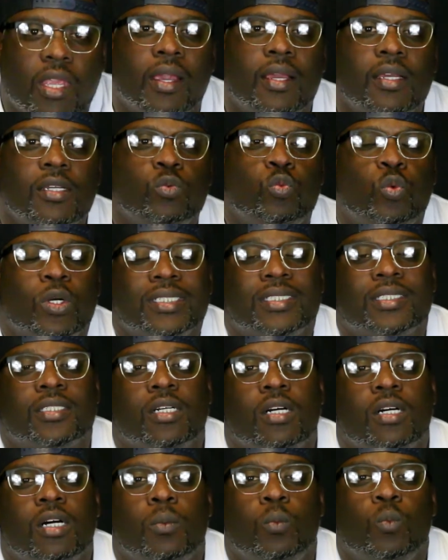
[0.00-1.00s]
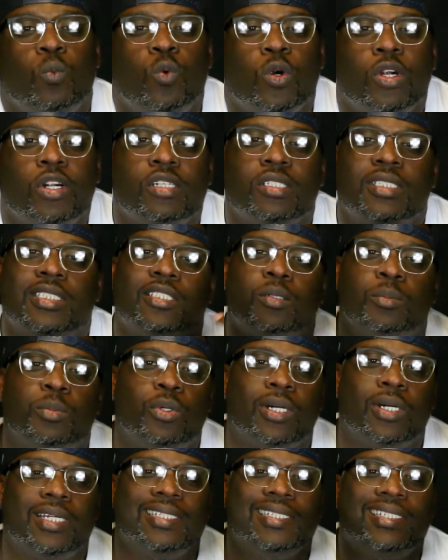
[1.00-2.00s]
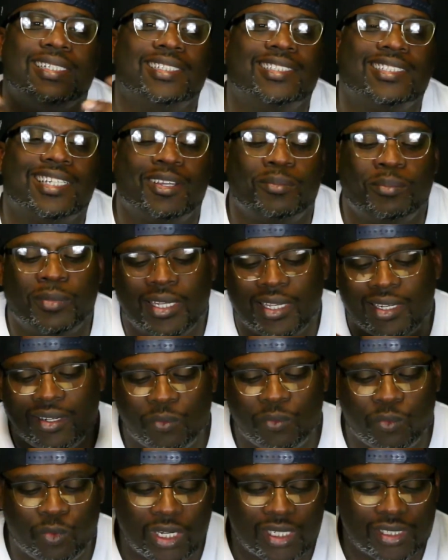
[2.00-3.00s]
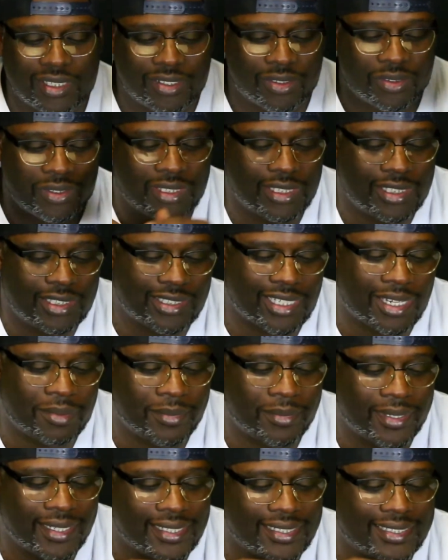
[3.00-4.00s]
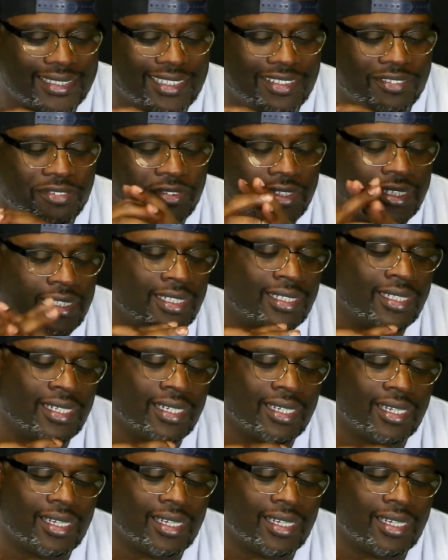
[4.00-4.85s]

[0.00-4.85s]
Hey, what's up, world? It's your boy DJ Mann. I'm right here on DJ Mann TV.